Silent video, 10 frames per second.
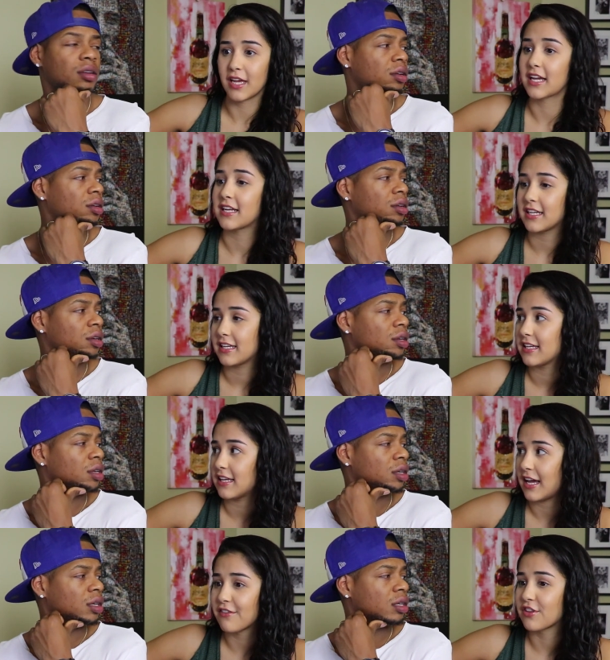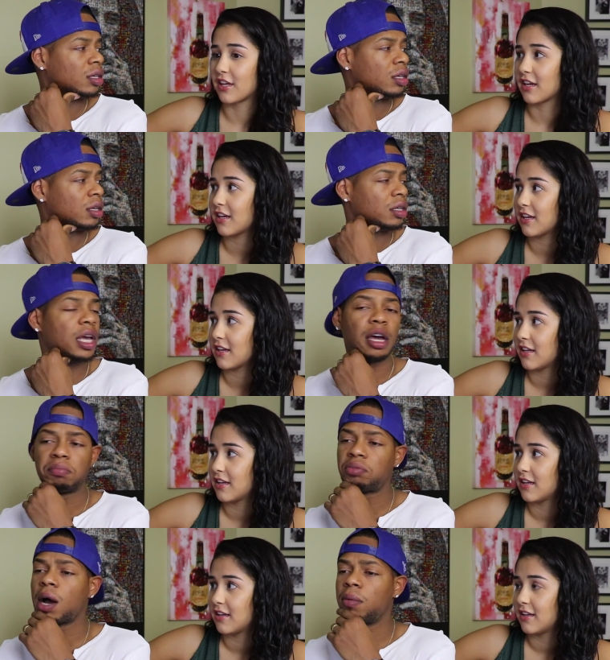Speaker 1: Like, everything.
Speaker 2: Yeah,
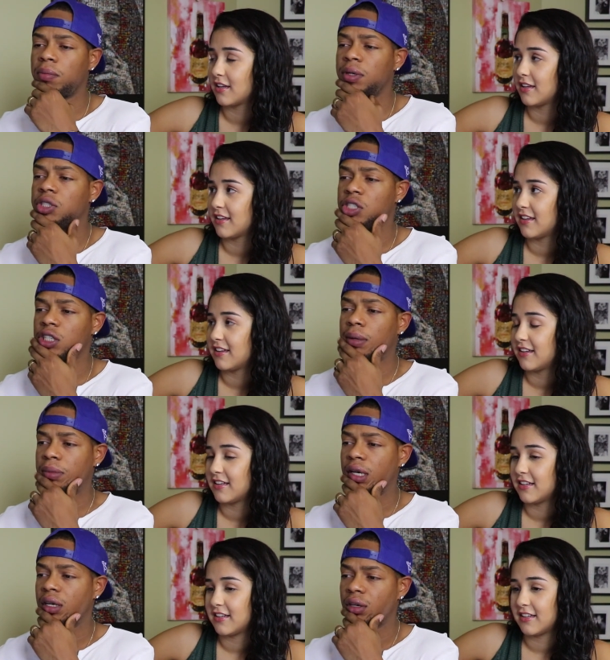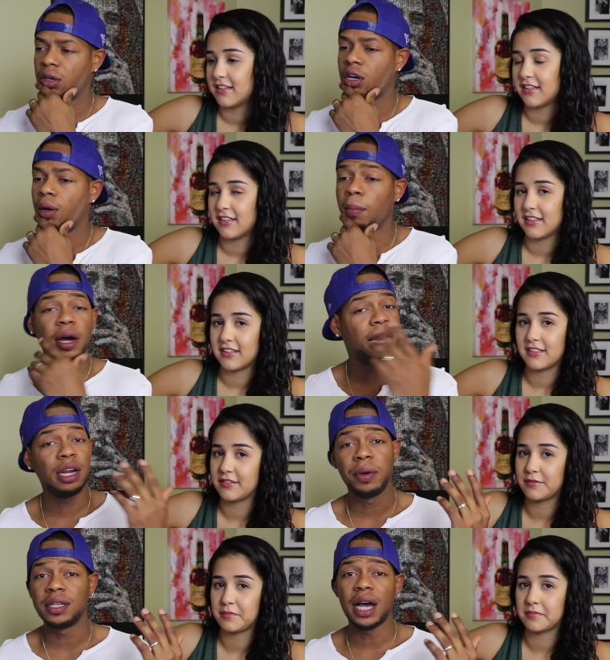probably. She's up there. But
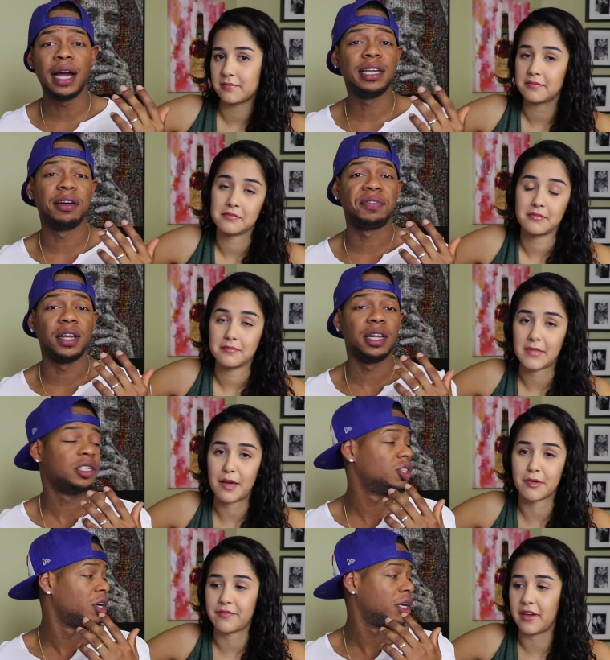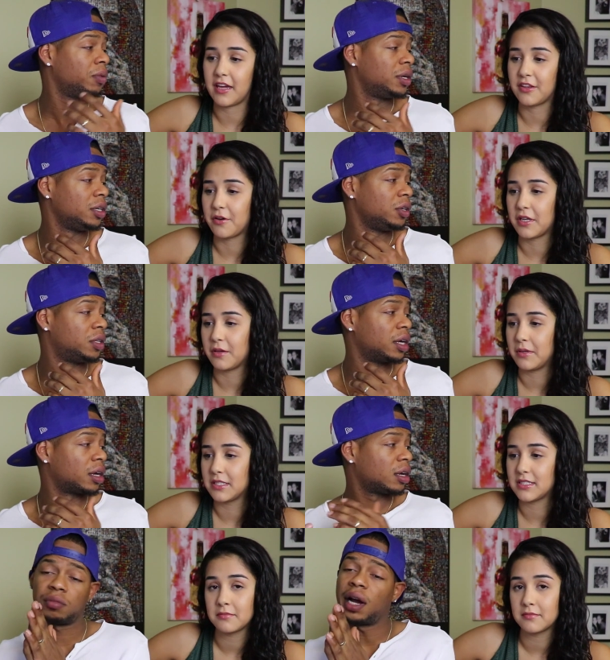anyways, I definitely enjoyed it. What did you
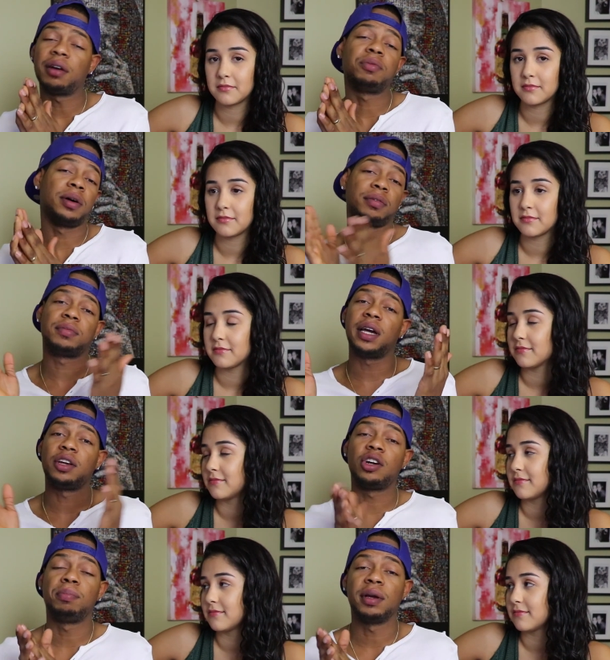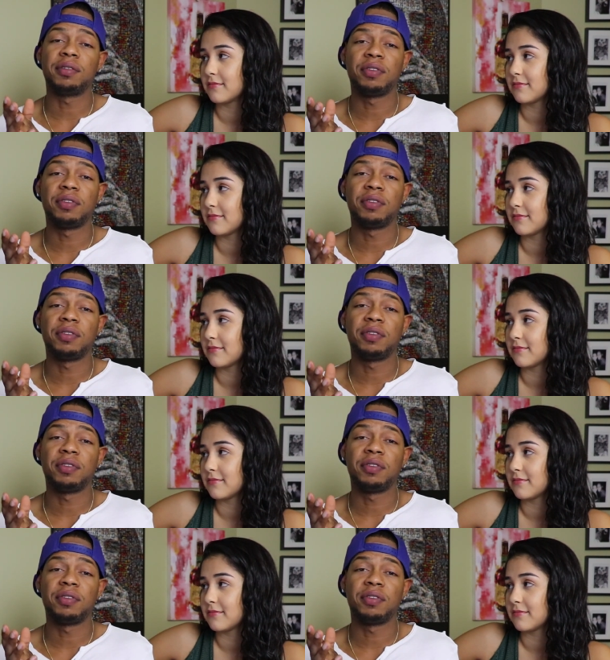think? I well, yeah, you're a big